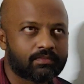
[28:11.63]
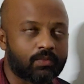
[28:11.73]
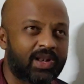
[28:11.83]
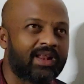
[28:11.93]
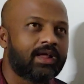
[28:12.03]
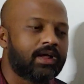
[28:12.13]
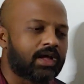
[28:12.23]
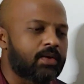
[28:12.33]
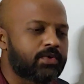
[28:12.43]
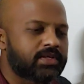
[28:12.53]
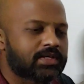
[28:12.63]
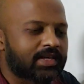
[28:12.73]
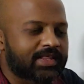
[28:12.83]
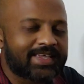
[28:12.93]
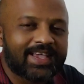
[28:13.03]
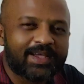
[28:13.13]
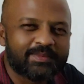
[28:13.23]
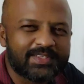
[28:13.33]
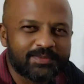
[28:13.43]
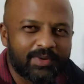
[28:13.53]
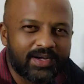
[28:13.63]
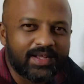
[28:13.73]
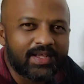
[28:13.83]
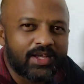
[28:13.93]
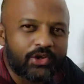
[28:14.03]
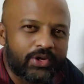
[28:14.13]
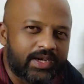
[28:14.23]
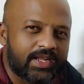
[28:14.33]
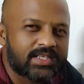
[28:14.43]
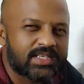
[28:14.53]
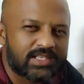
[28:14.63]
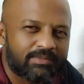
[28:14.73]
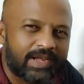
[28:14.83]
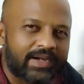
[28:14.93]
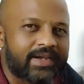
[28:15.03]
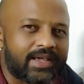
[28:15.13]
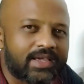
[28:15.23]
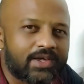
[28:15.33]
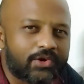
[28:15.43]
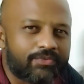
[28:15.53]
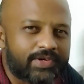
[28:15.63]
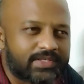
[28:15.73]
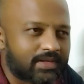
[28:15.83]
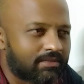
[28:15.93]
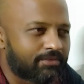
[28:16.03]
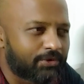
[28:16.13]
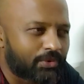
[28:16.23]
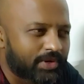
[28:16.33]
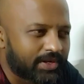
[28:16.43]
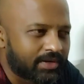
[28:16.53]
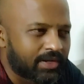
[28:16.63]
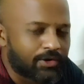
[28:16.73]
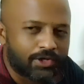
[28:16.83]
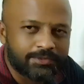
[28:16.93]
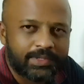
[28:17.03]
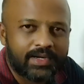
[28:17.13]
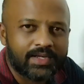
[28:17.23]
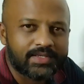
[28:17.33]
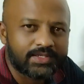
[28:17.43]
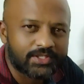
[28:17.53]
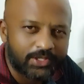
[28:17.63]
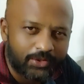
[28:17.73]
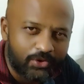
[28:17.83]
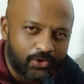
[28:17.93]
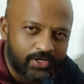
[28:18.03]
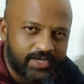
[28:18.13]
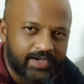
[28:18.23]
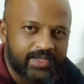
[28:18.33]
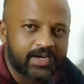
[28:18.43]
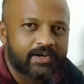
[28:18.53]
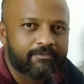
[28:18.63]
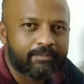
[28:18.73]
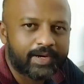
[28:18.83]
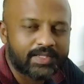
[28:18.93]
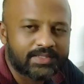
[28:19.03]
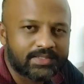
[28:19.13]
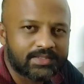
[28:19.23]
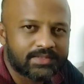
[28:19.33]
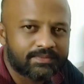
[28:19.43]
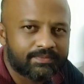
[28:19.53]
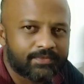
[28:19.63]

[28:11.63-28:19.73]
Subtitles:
Well, I wouldn't say nothing happens, but your innate system can take care of itself. You don't need hospitalization, you don't need any kind of medicines.